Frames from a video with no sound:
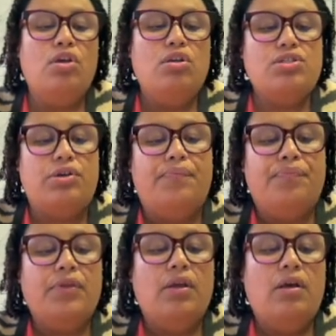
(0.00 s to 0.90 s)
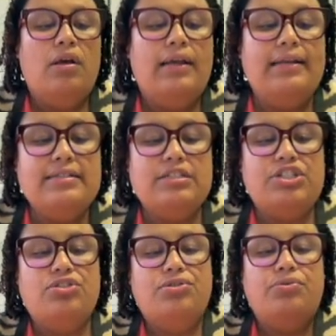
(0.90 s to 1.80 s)
so in
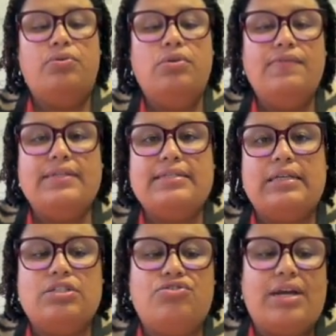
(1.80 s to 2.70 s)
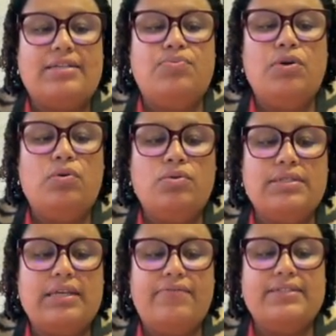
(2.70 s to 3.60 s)
addition to all of these extracts, we are
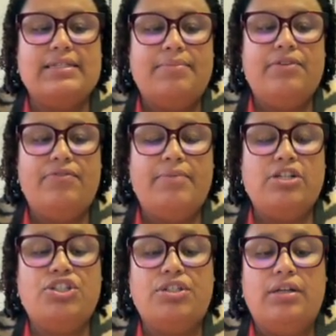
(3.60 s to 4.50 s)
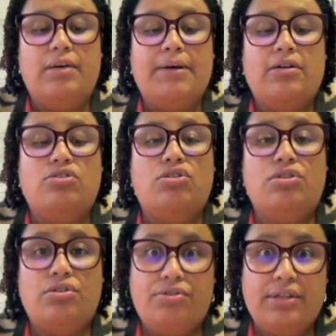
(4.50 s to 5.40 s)
also given some information about
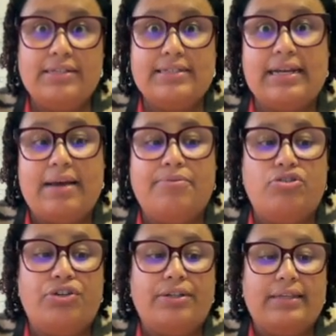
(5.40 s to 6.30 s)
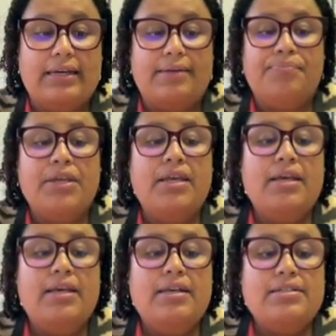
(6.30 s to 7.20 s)
things that happened during the year.
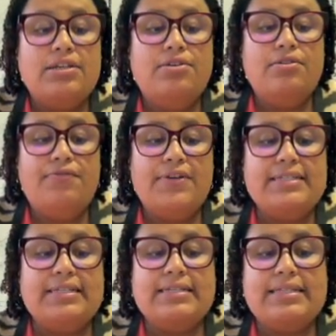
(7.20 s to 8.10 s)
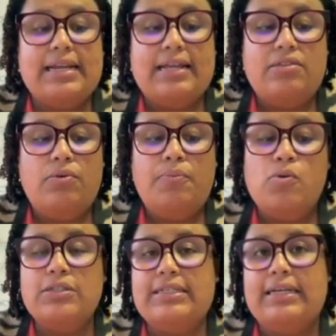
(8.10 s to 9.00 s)
So the first thing is that at the
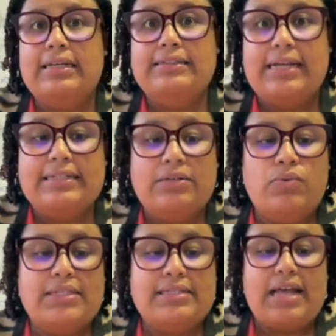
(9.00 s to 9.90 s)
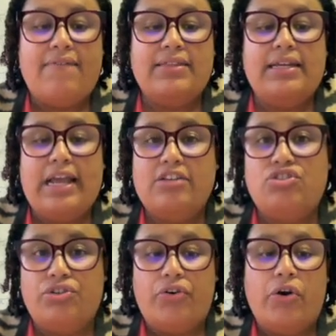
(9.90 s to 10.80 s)
reporting date, it was discovered that
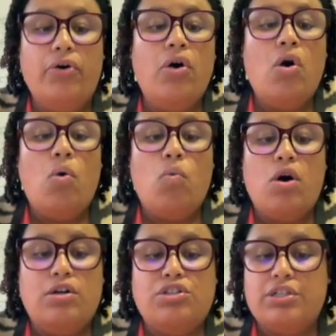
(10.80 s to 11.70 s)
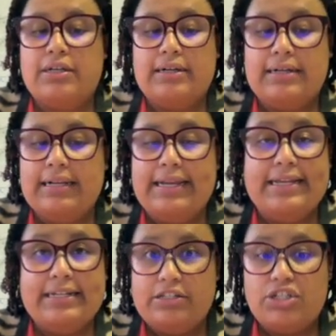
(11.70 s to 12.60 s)
H. was
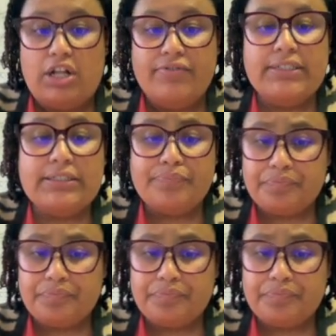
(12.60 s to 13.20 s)
declared insolvent,